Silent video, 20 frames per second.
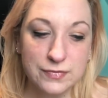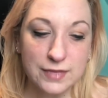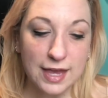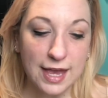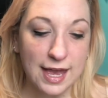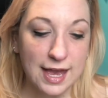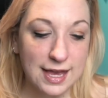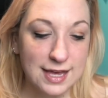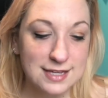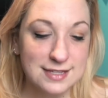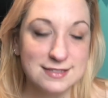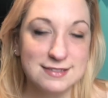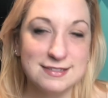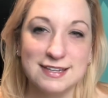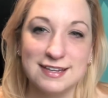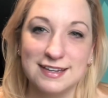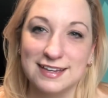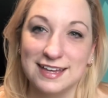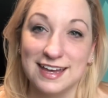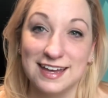And
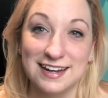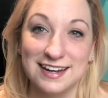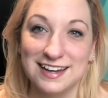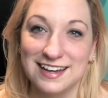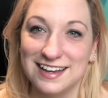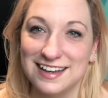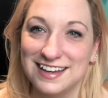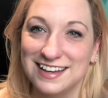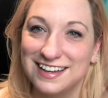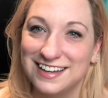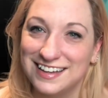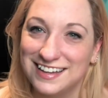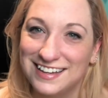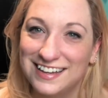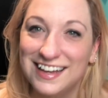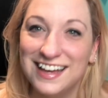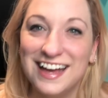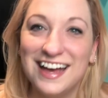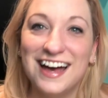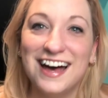again,
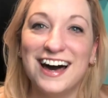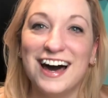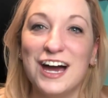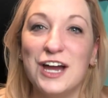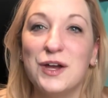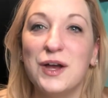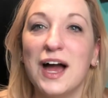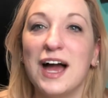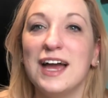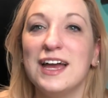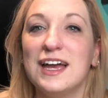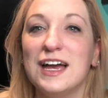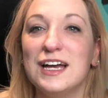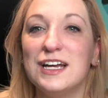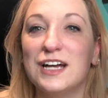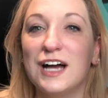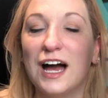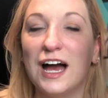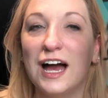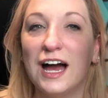I, I
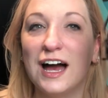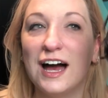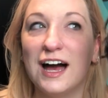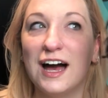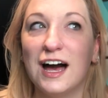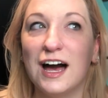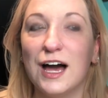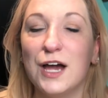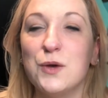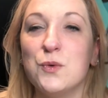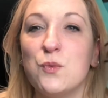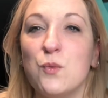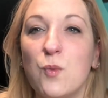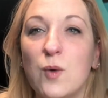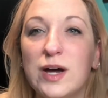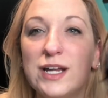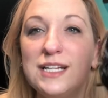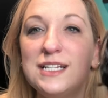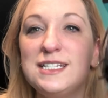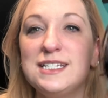I
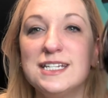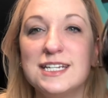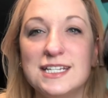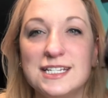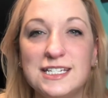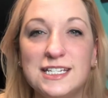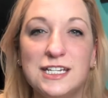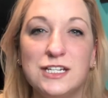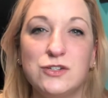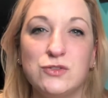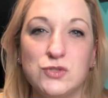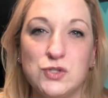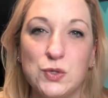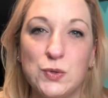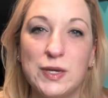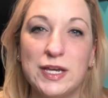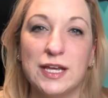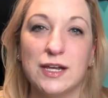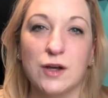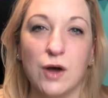wanted to continue
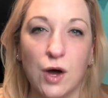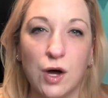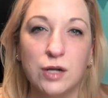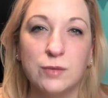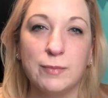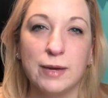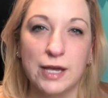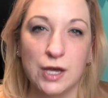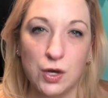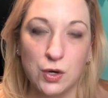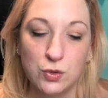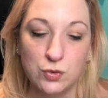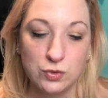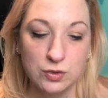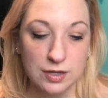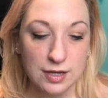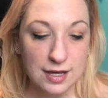doing it on my own.